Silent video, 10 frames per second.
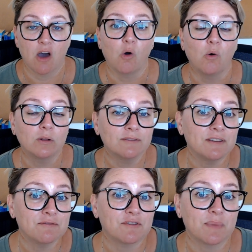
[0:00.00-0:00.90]
All of the
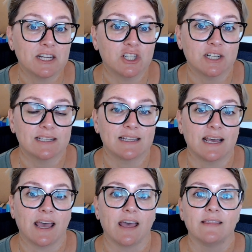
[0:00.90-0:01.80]
information is
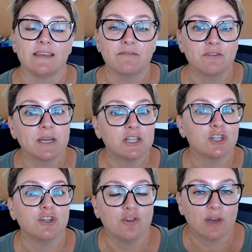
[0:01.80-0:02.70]
there. The information
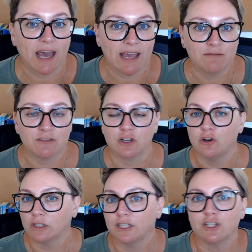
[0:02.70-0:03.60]
you gave, the
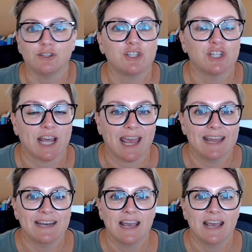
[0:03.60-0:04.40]
knowledge you shared,